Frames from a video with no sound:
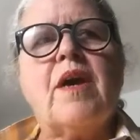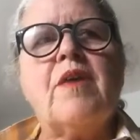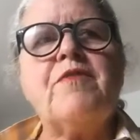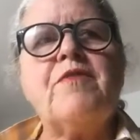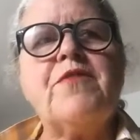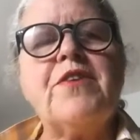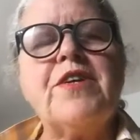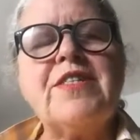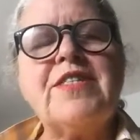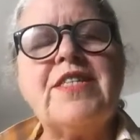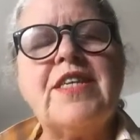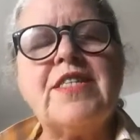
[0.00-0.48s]
A
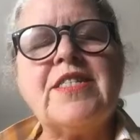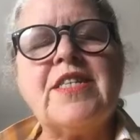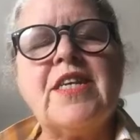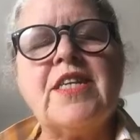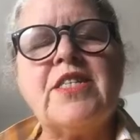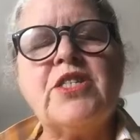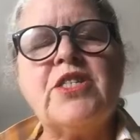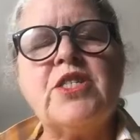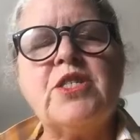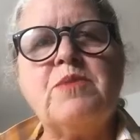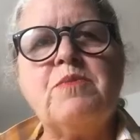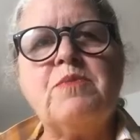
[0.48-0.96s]
phrase that
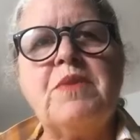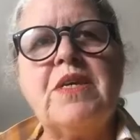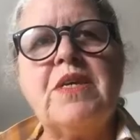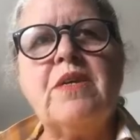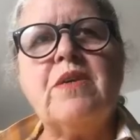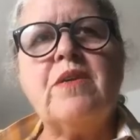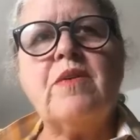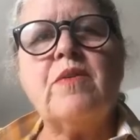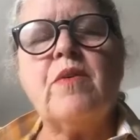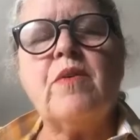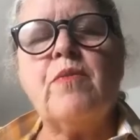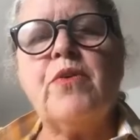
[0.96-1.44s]
touches
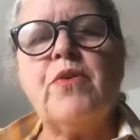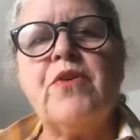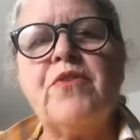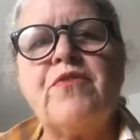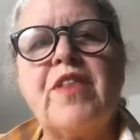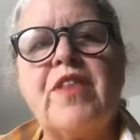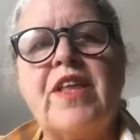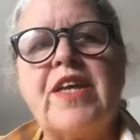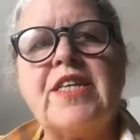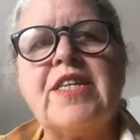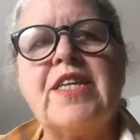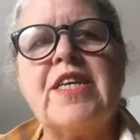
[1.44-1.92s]
me
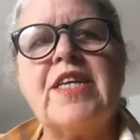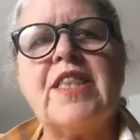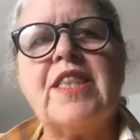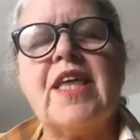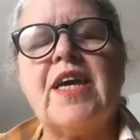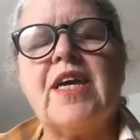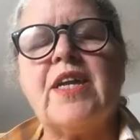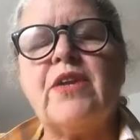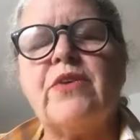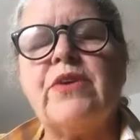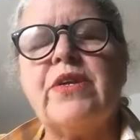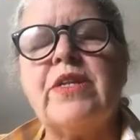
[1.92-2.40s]
reflecting
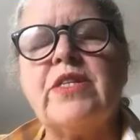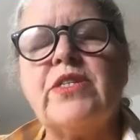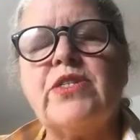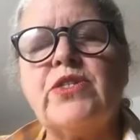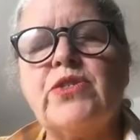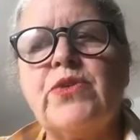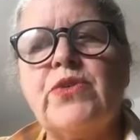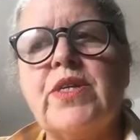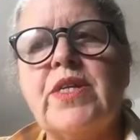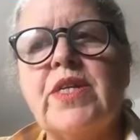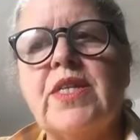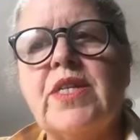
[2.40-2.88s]
that or
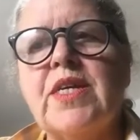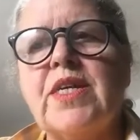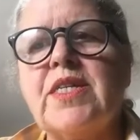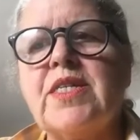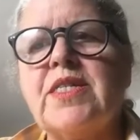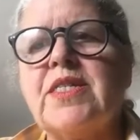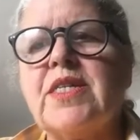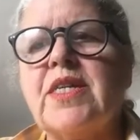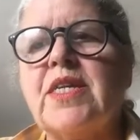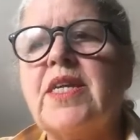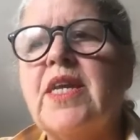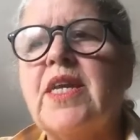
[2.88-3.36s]
illustrating that
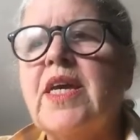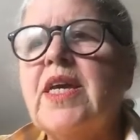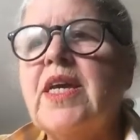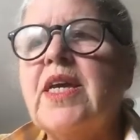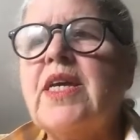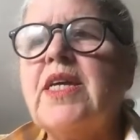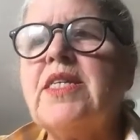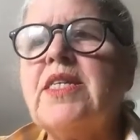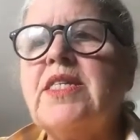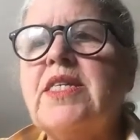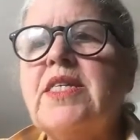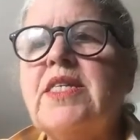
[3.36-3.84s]
is that
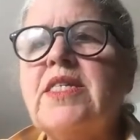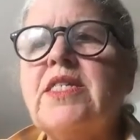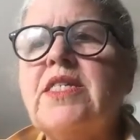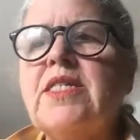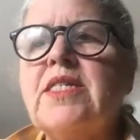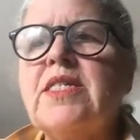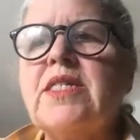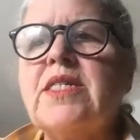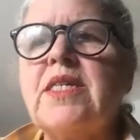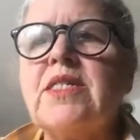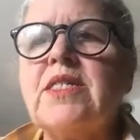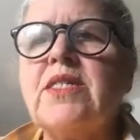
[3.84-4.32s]
it
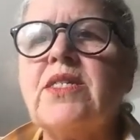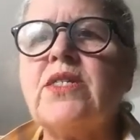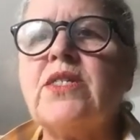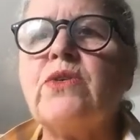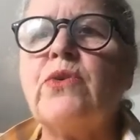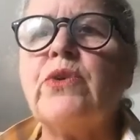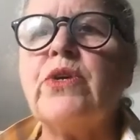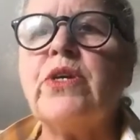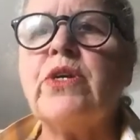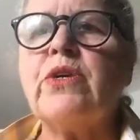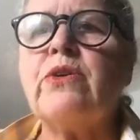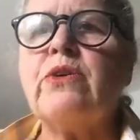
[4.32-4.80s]
teaches us
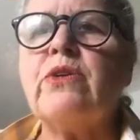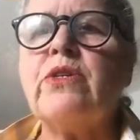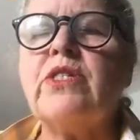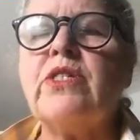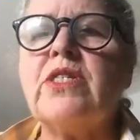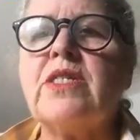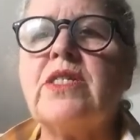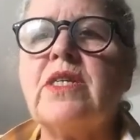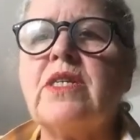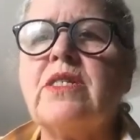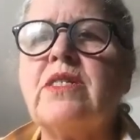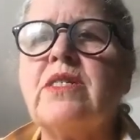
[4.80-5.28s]
or
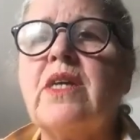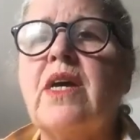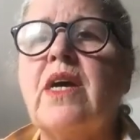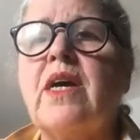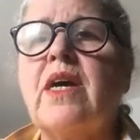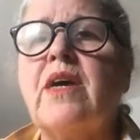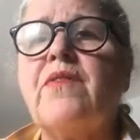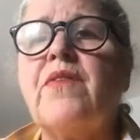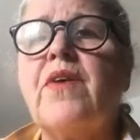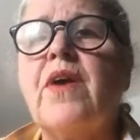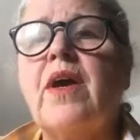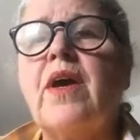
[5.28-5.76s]
encourages us to
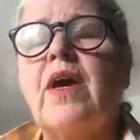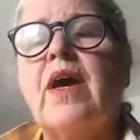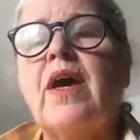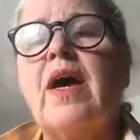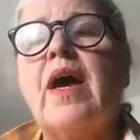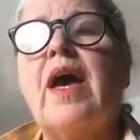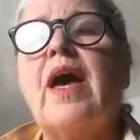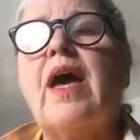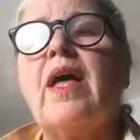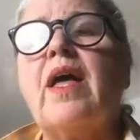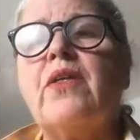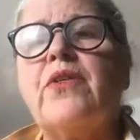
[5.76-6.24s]
have
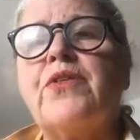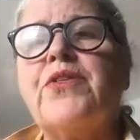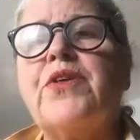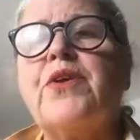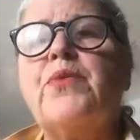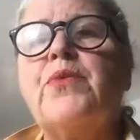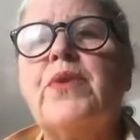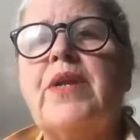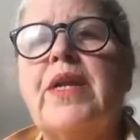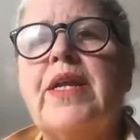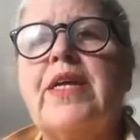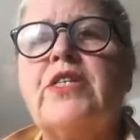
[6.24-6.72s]
a
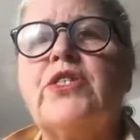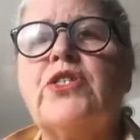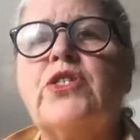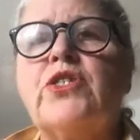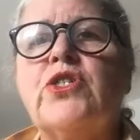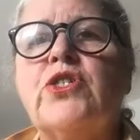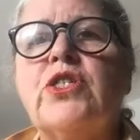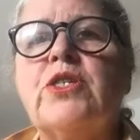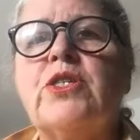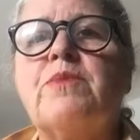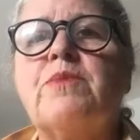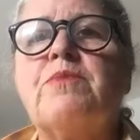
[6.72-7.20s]
healthy
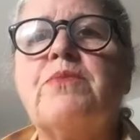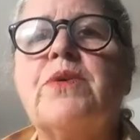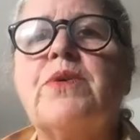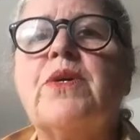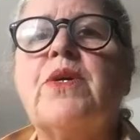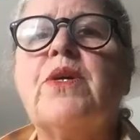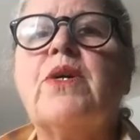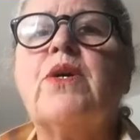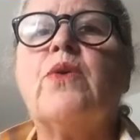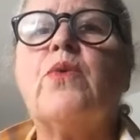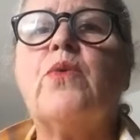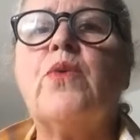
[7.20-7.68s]
relationship
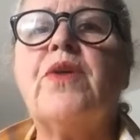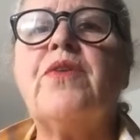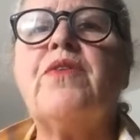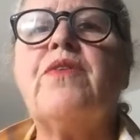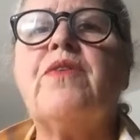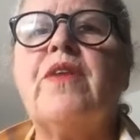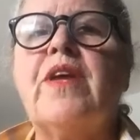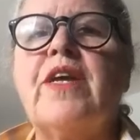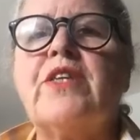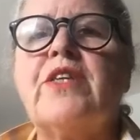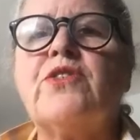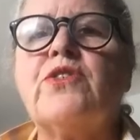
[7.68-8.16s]

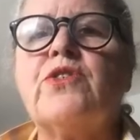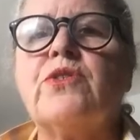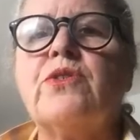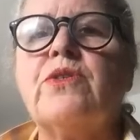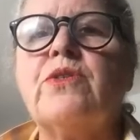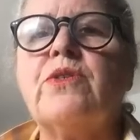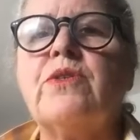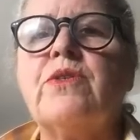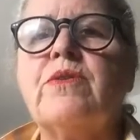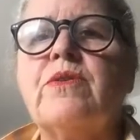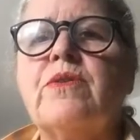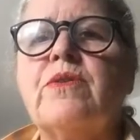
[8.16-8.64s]
with nature.